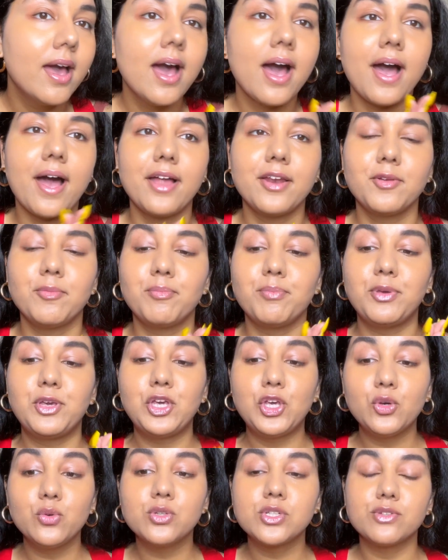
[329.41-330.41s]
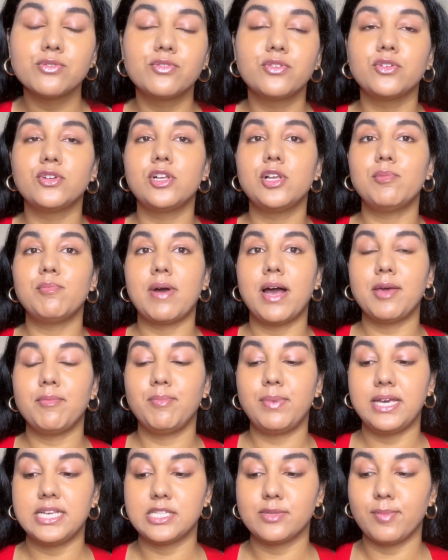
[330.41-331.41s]
and beautiful my
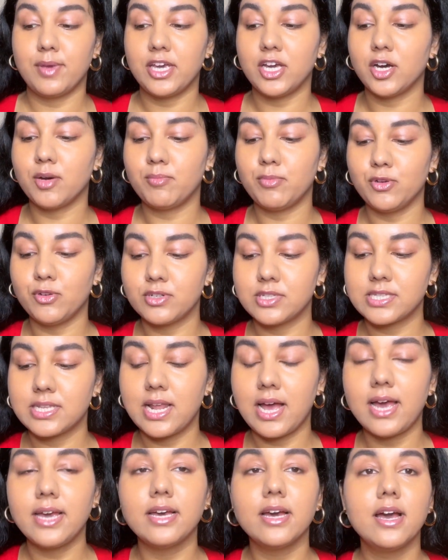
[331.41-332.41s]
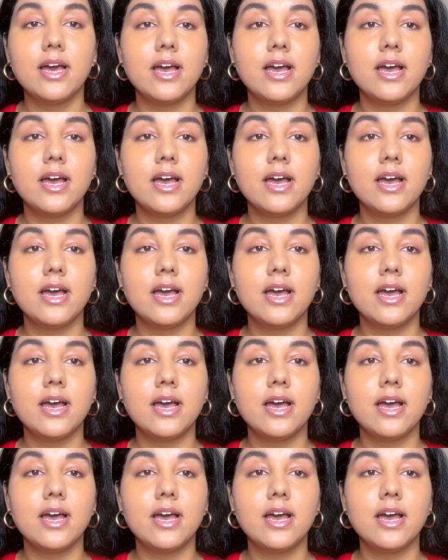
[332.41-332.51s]
base makeup looks like.